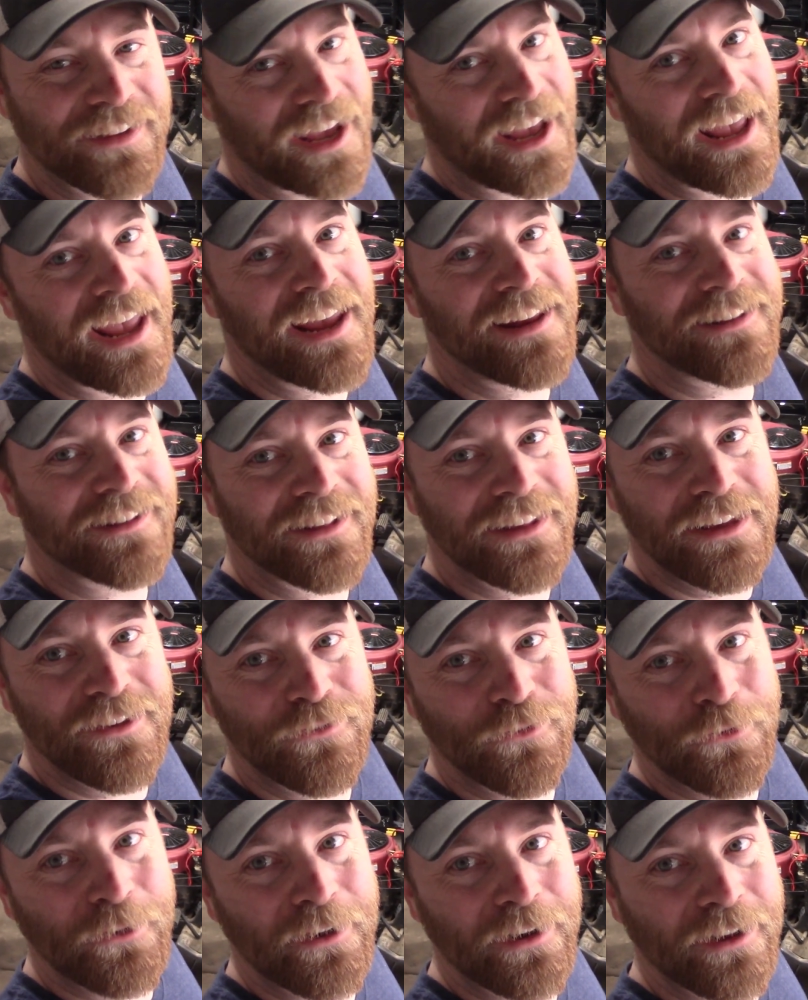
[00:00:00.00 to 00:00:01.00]
I hate to leave
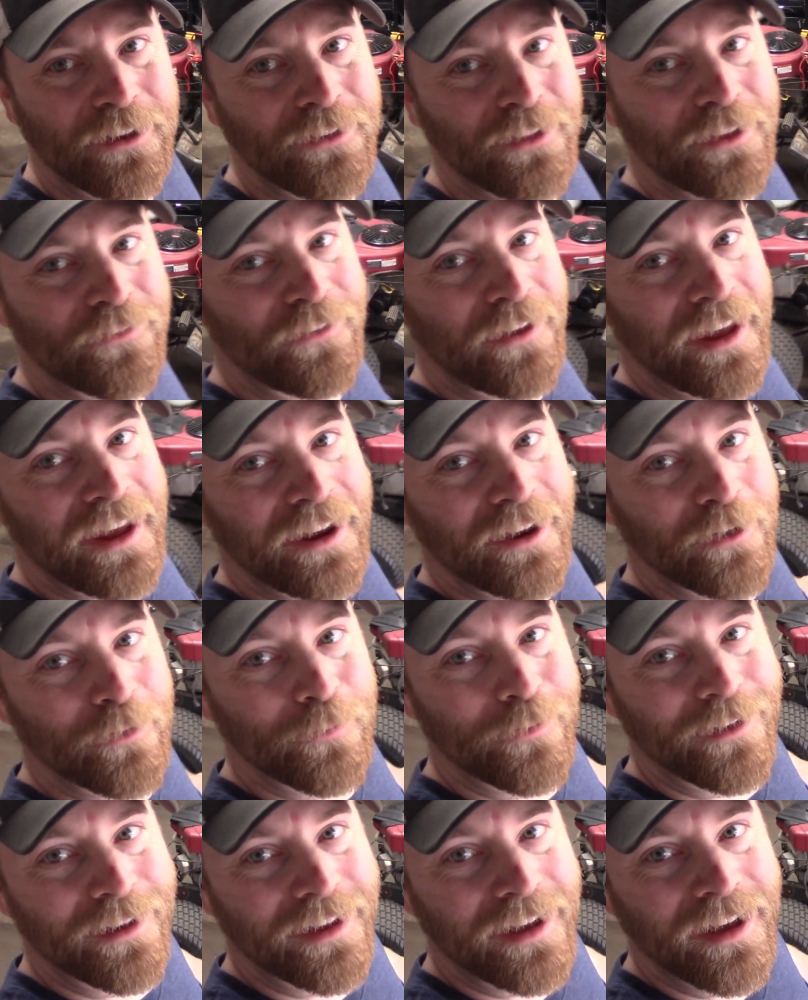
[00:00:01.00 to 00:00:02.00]
you on a cliffhanger,
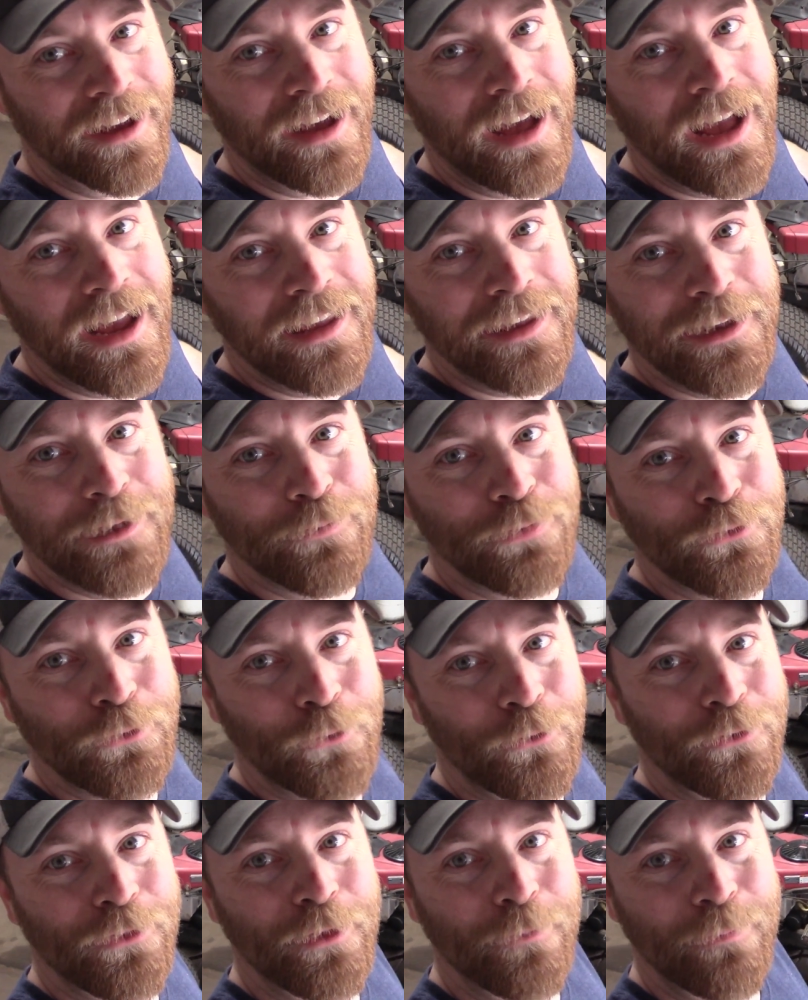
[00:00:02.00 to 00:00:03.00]
but I keep
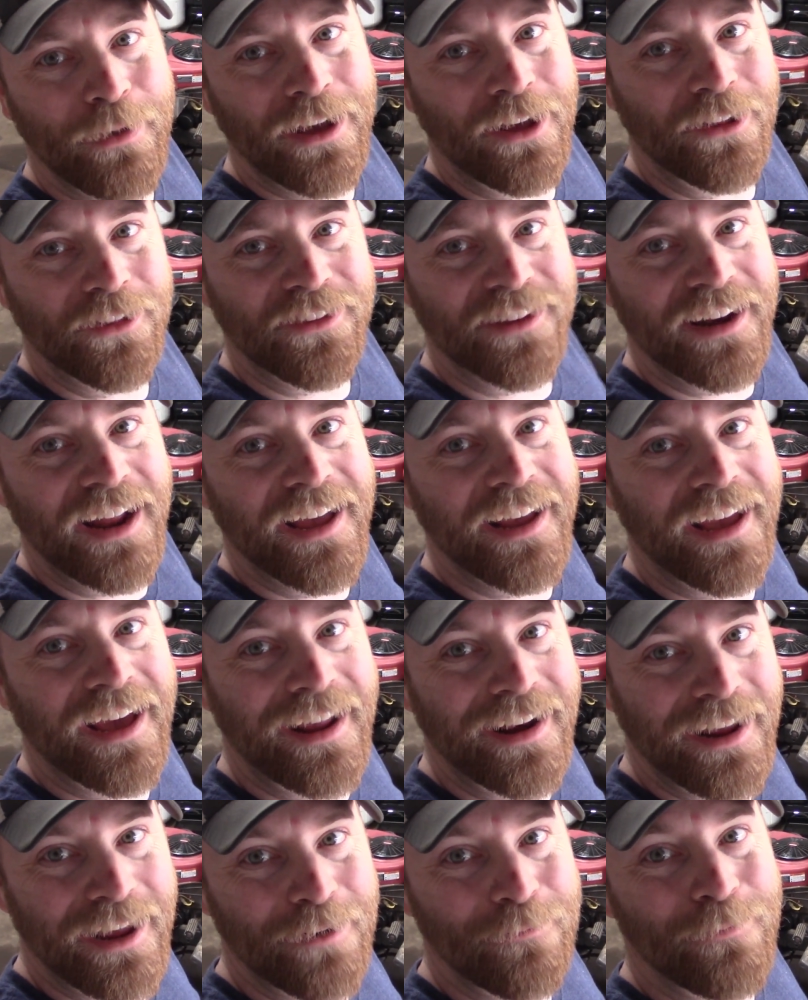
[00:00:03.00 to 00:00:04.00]
throwing the belt, and I
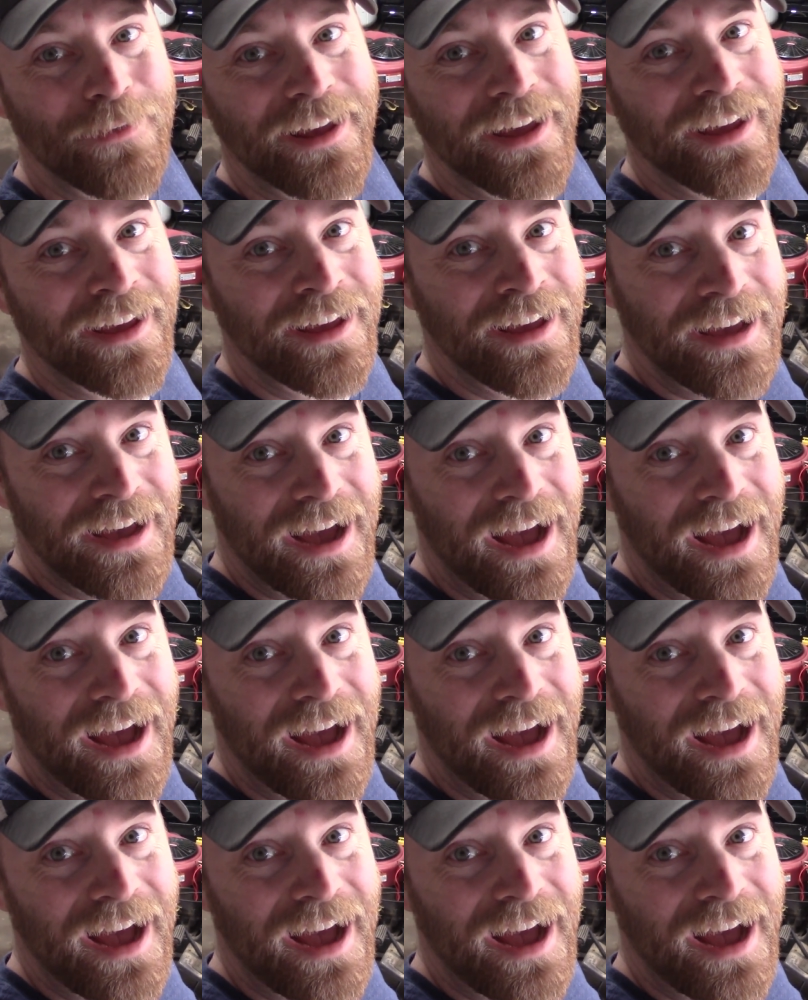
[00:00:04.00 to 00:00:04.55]
gotta admit,